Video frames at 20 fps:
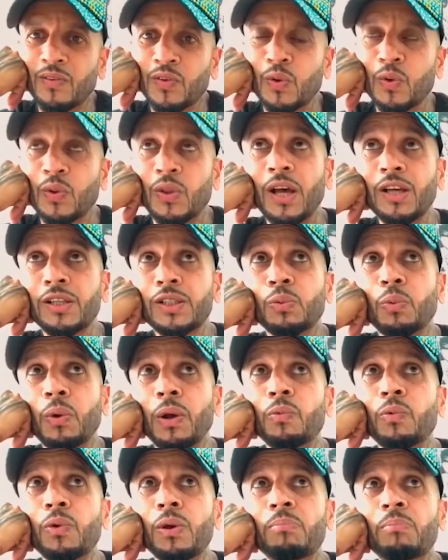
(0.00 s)
So that's when
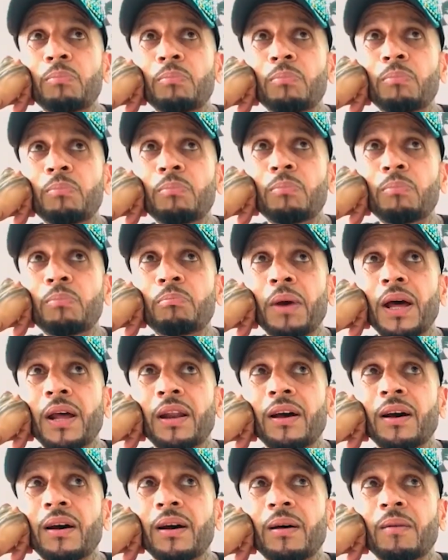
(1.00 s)
we met
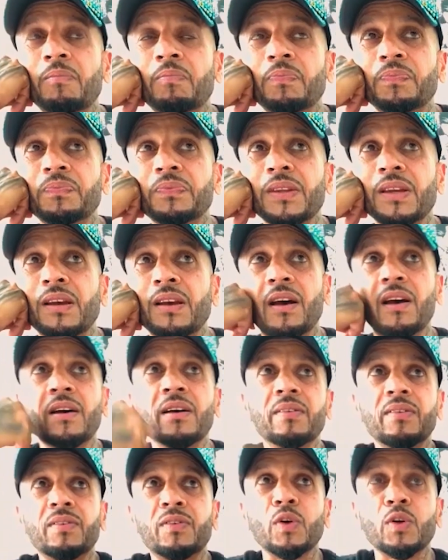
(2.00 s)

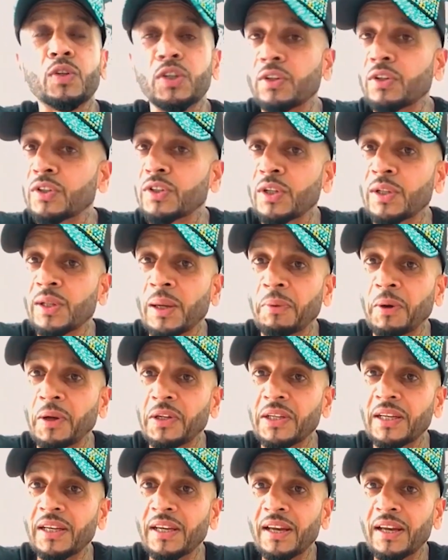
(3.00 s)
Sukshinder Shinda Bhaji.